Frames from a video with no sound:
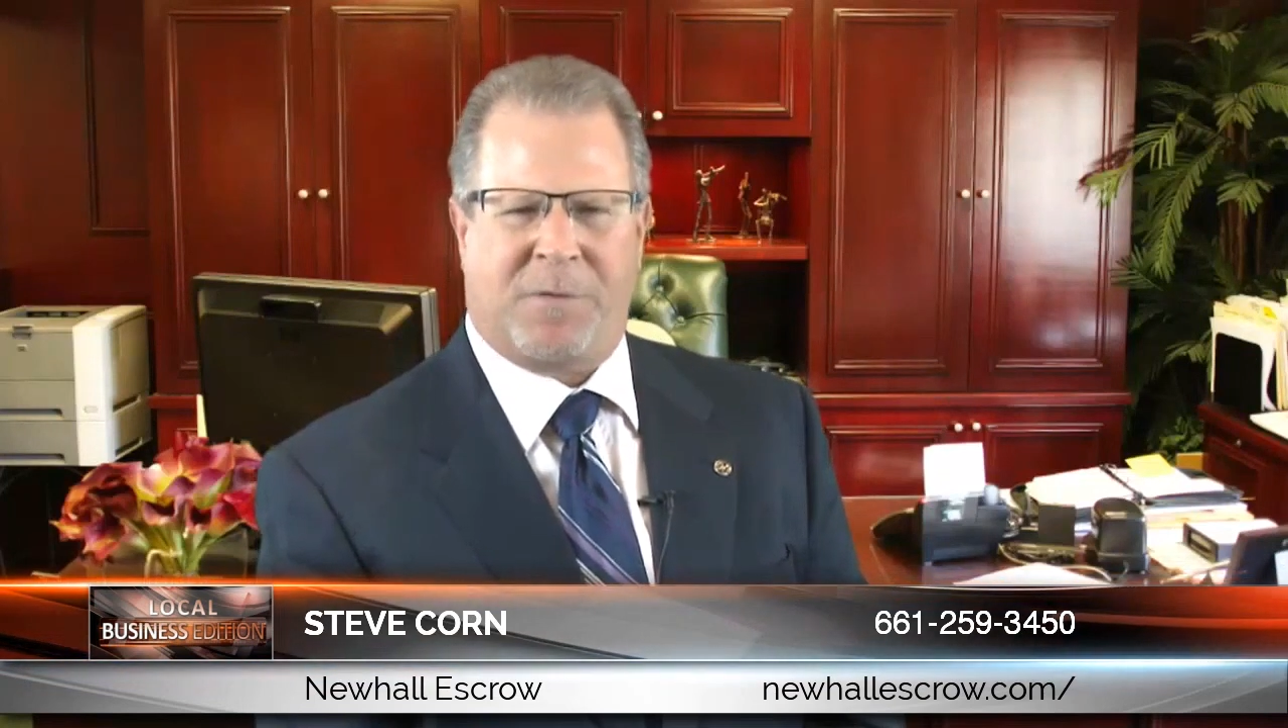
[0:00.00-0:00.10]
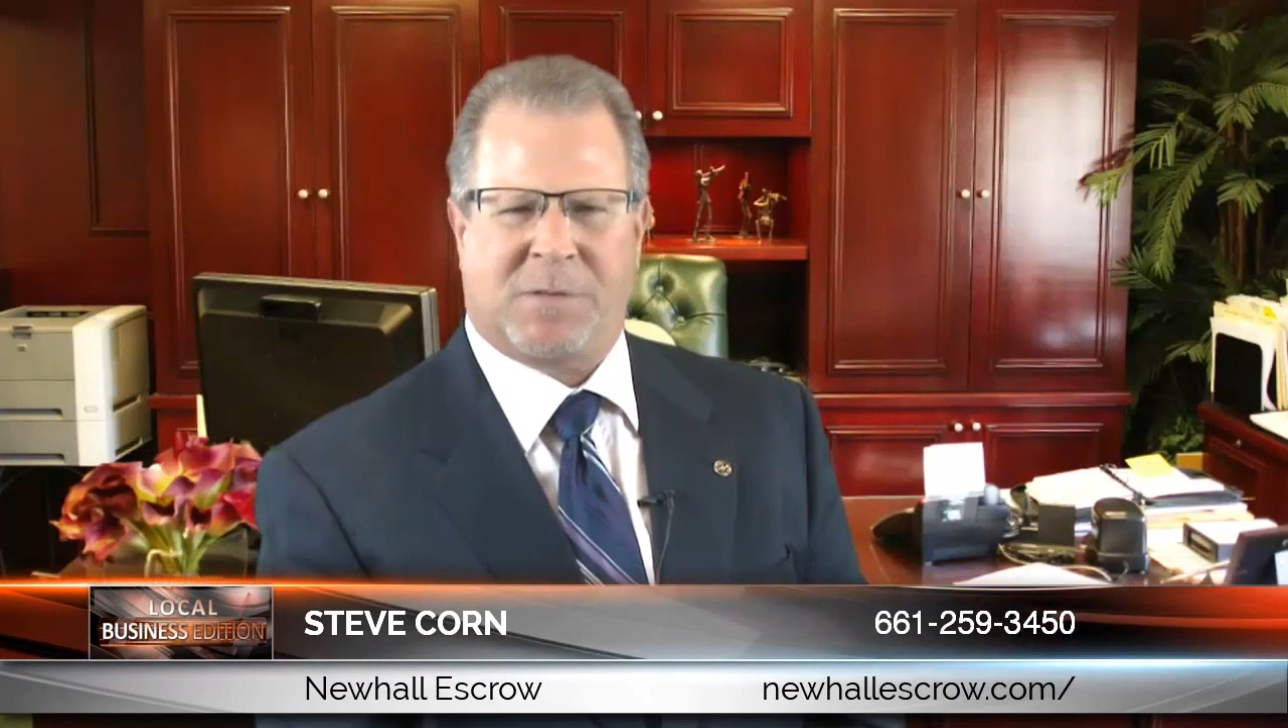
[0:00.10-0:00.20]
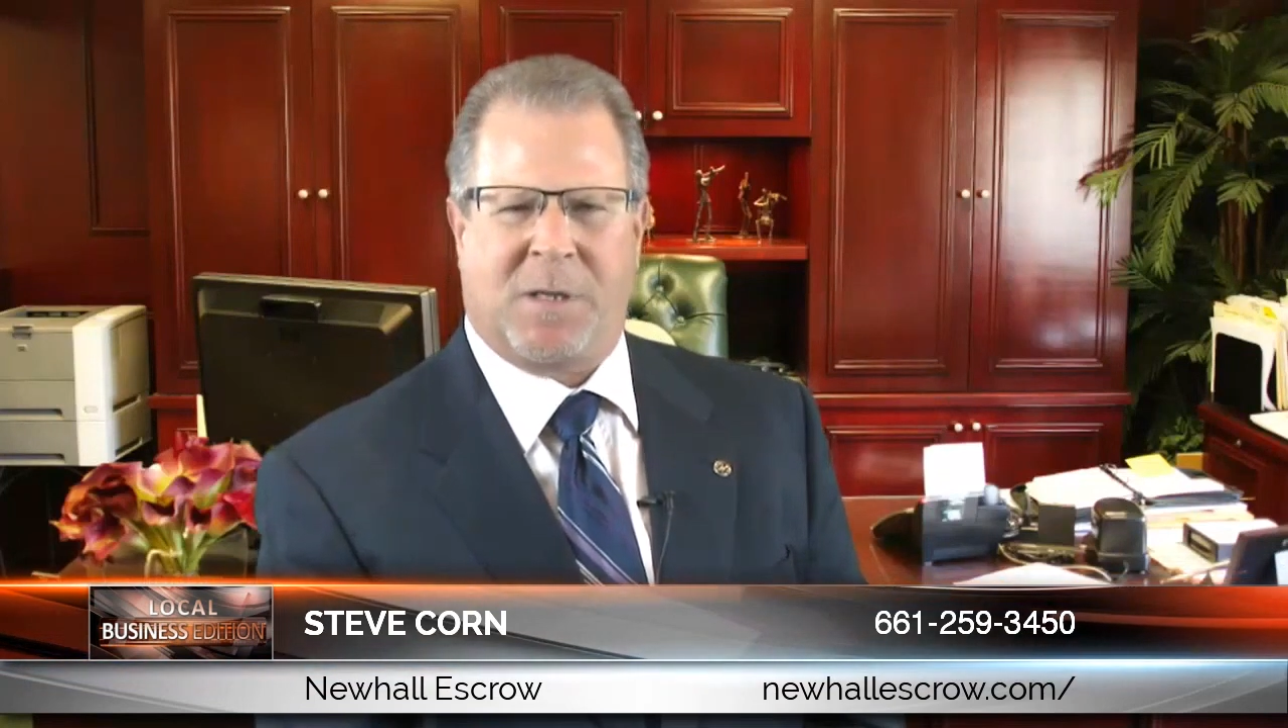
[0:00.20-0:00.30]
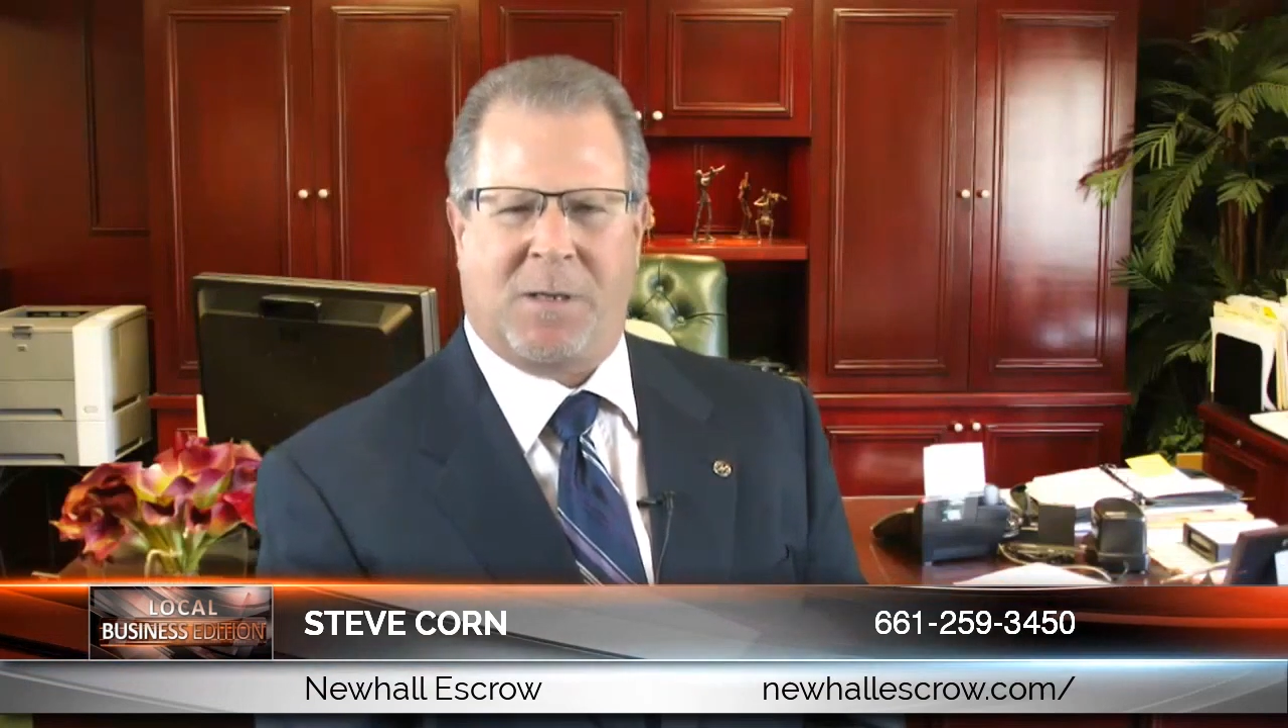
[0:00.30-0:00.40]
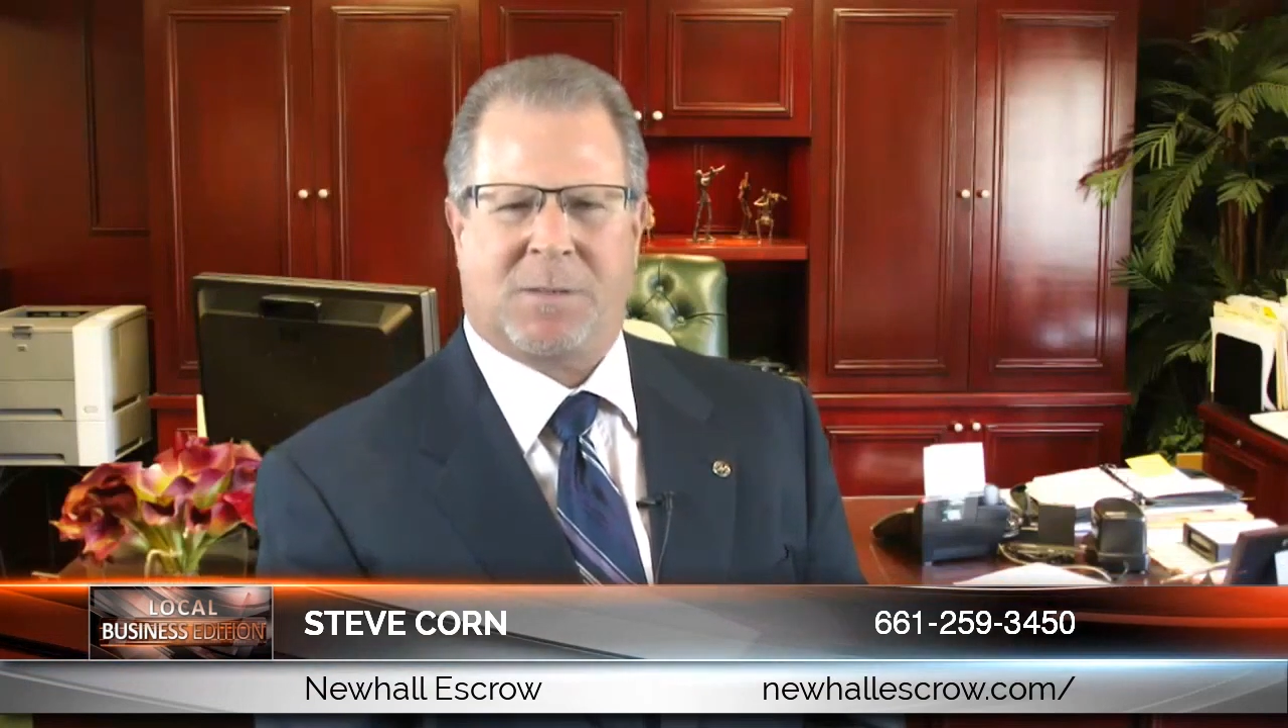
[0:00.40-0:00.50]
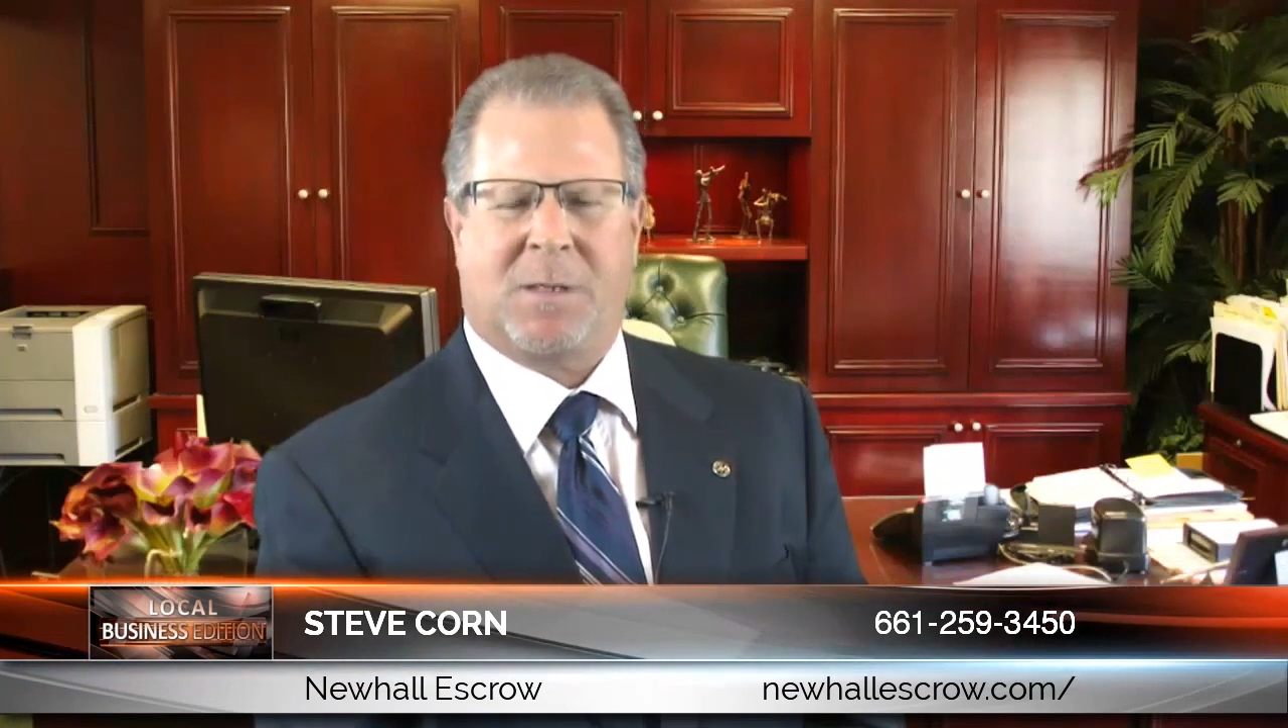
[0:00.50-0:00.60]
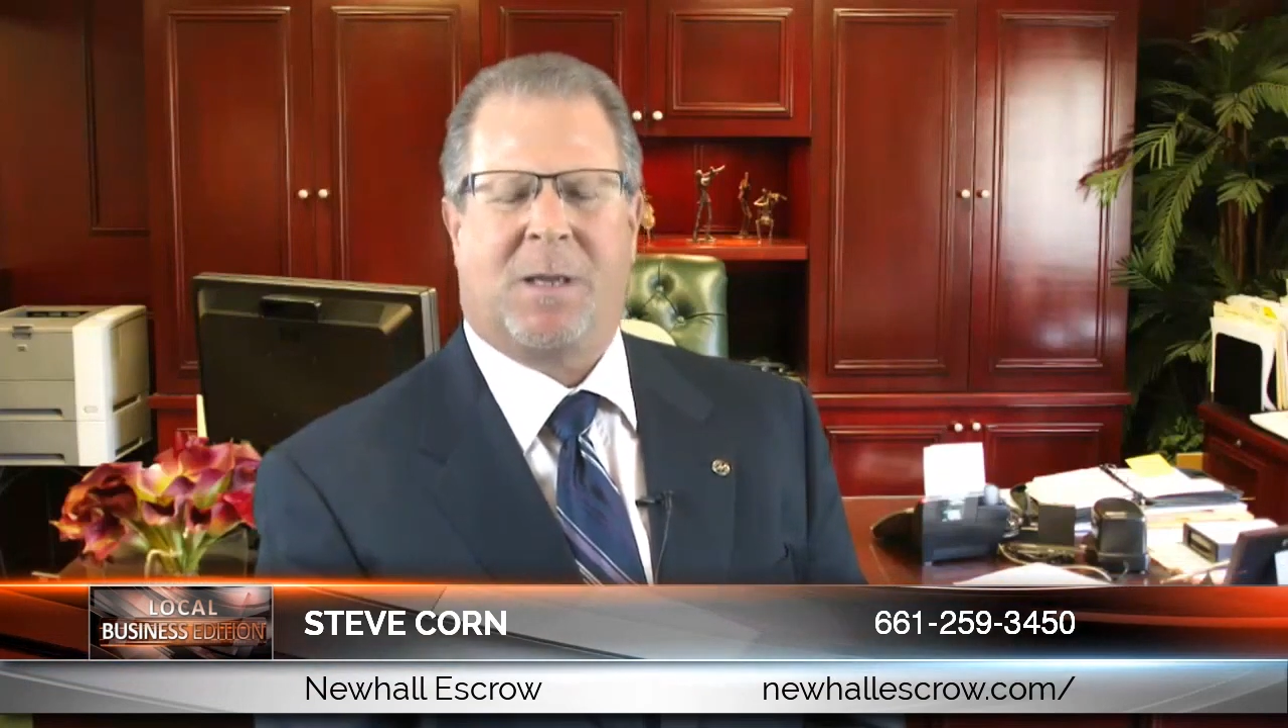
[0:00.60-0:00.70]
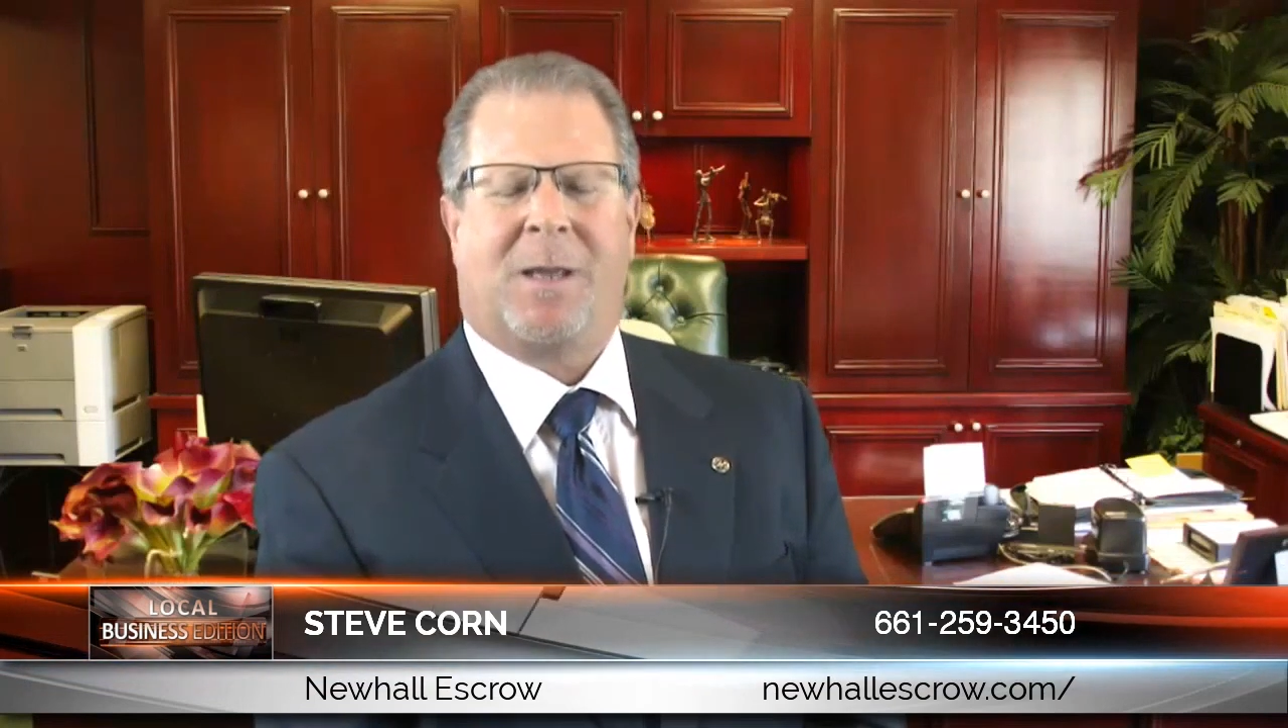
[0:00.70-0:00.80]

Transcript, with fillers: these days.